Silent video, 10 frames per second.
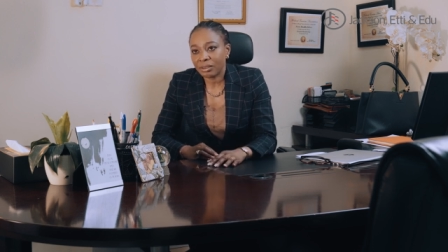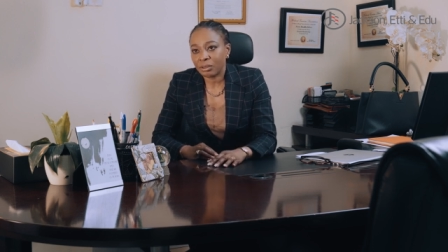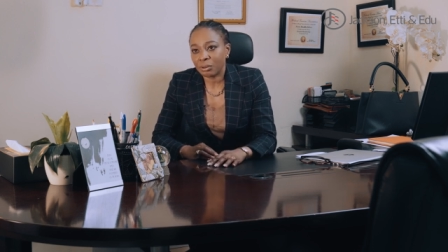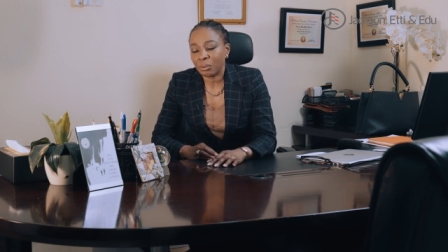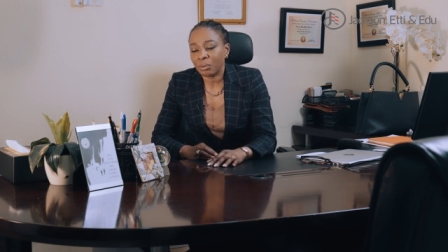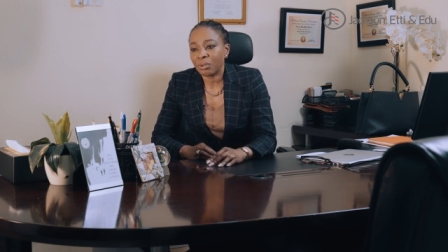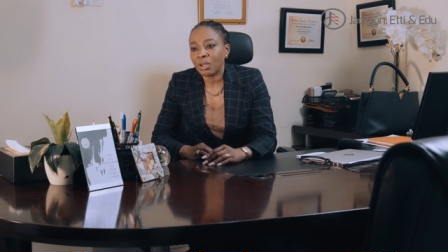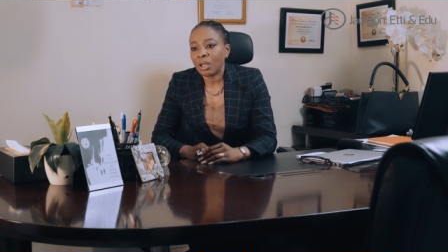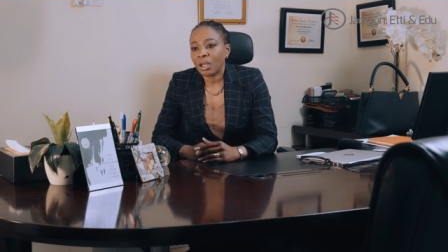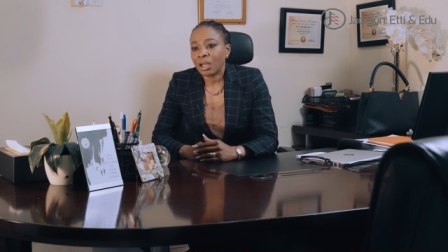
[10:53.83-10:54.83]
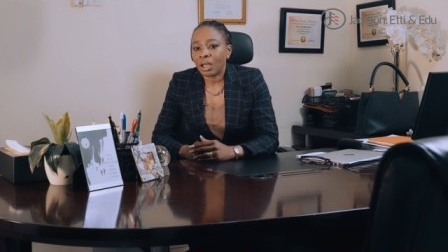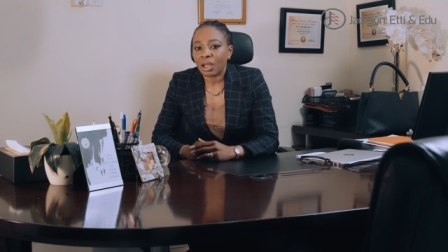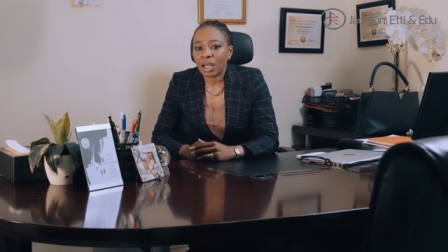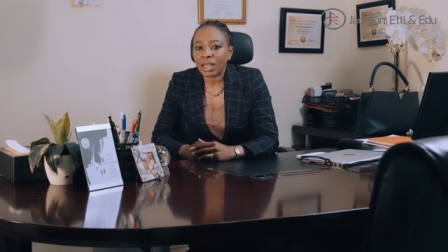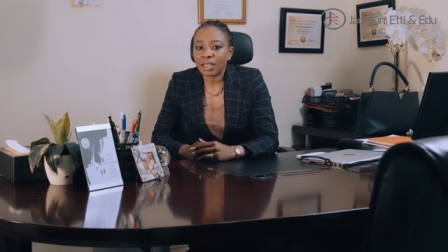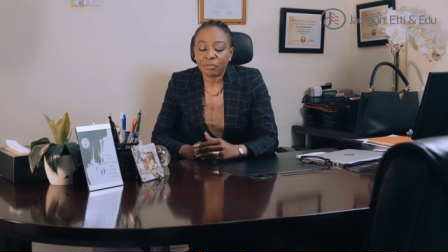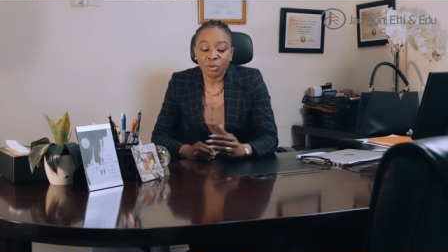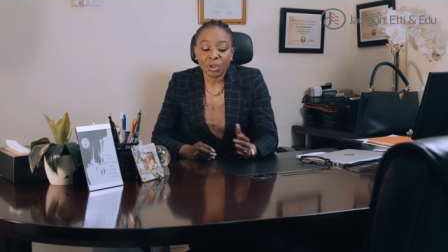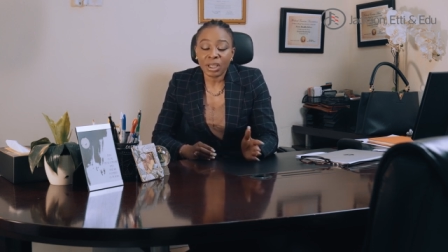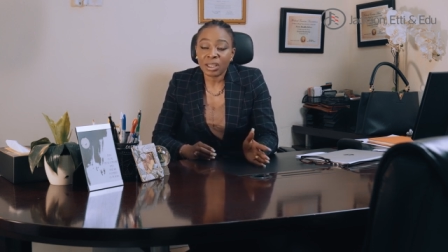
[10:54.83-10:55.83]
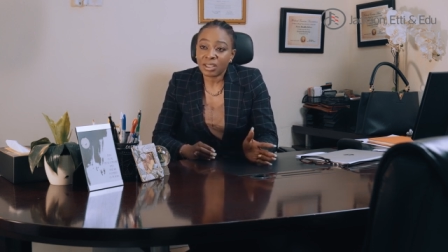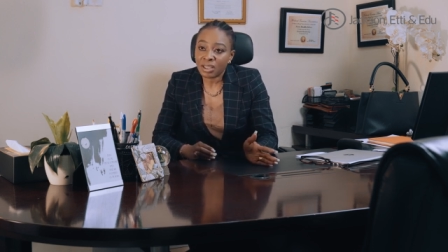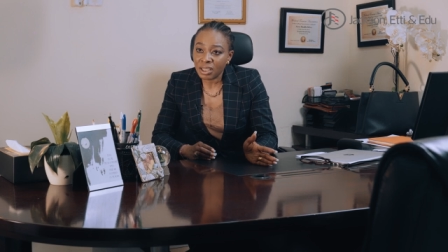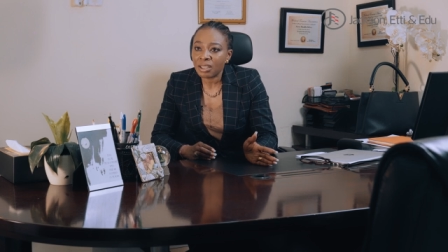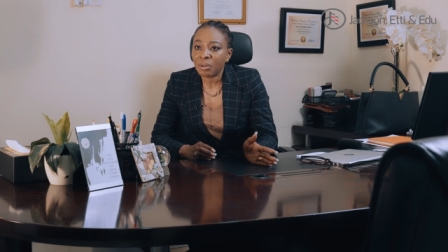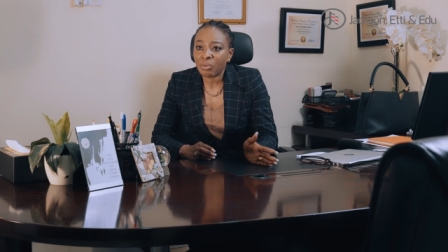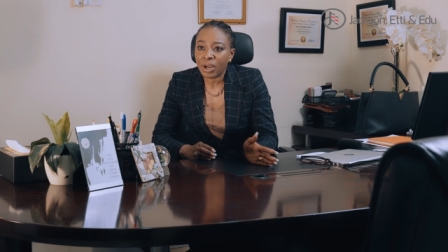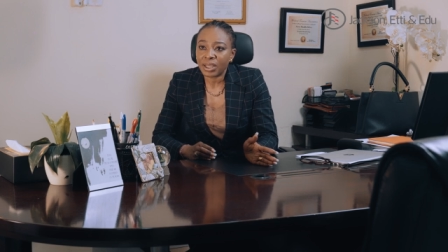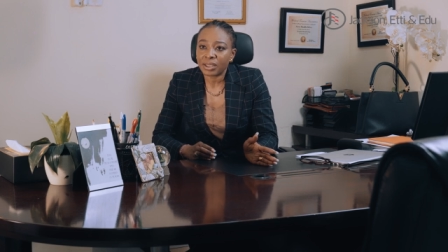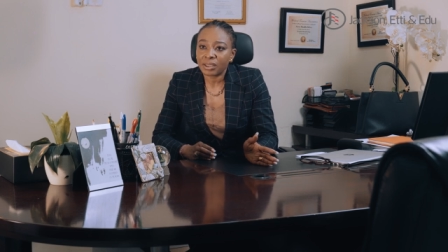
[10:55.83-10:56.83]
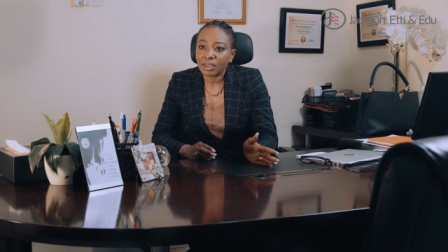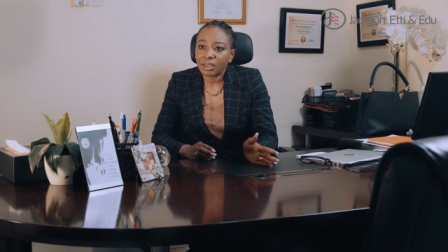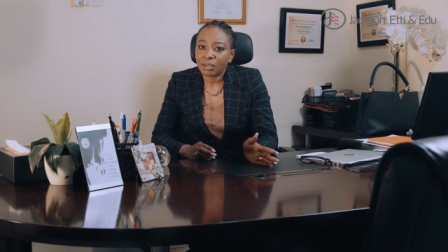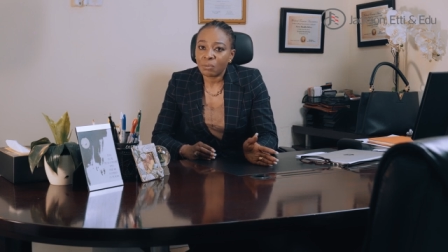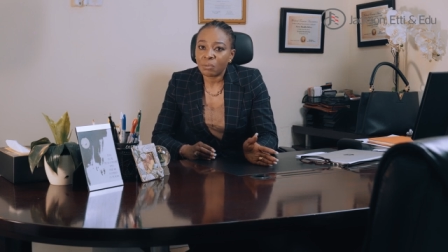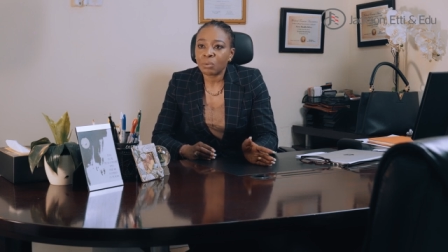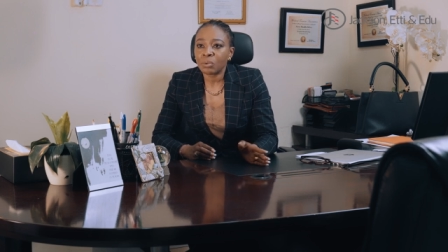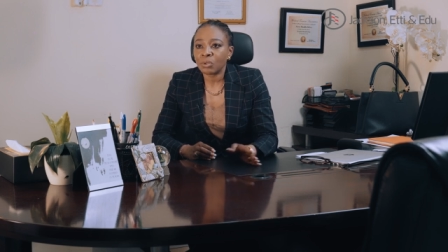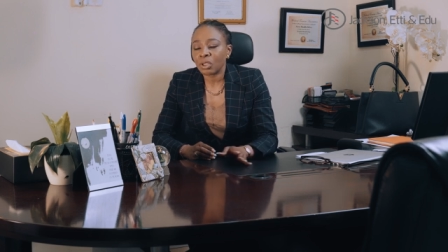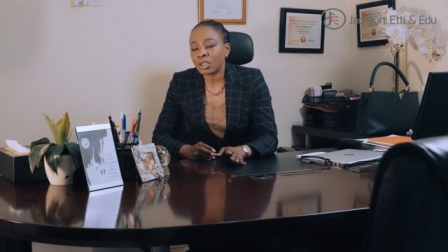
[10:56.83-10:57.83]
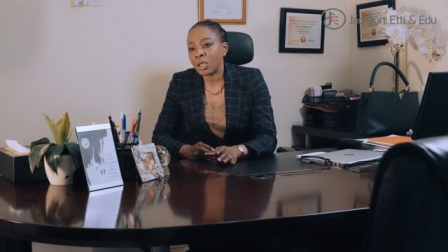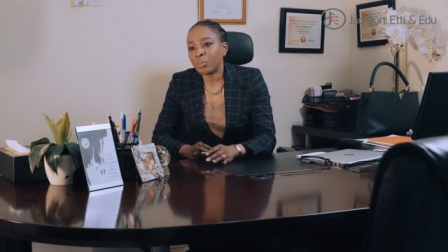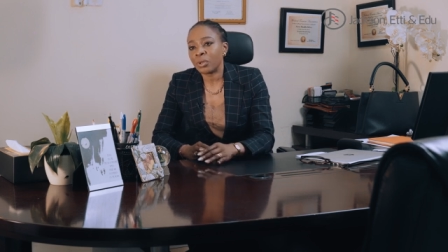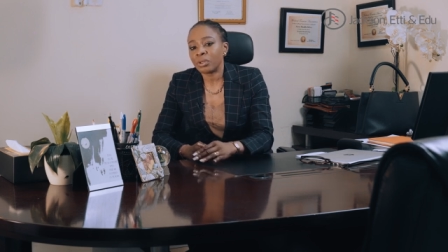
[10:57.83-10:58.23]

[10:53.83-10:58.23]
So, and if we don't get the system right, we will just keep